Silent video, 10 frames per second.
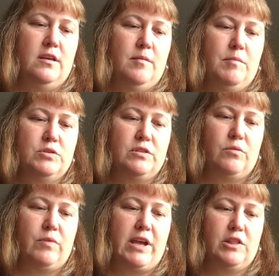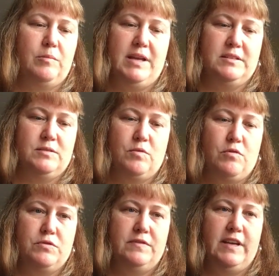most of the regular pens
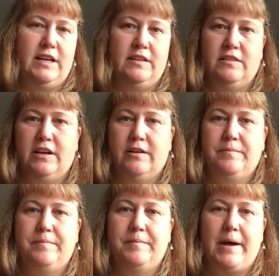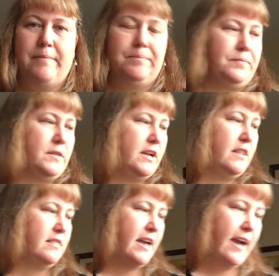won't fit in there. But
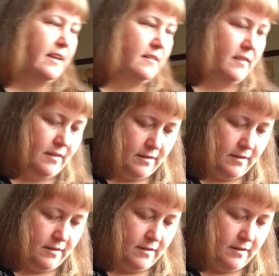got that.